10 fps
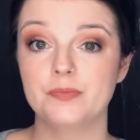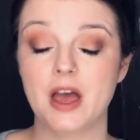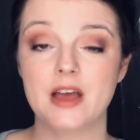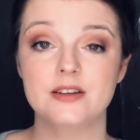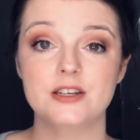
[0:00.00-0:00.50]

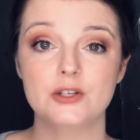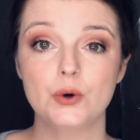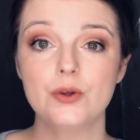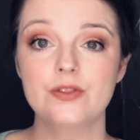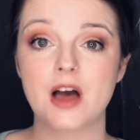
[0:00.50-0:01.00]
and he
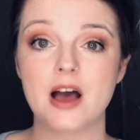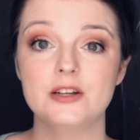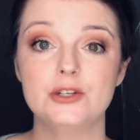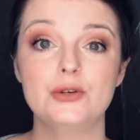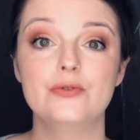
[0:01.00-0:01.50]
told
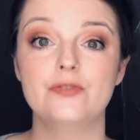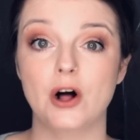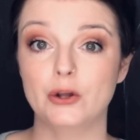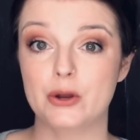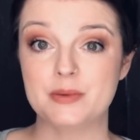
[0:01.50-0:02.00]
Thad to
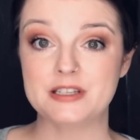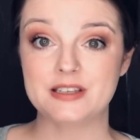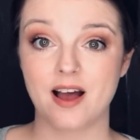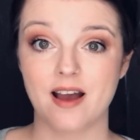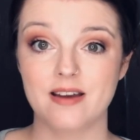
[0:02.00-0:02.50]
follow him
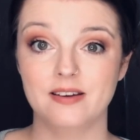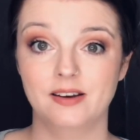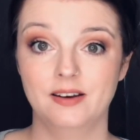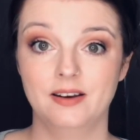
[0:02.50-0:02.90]
inside.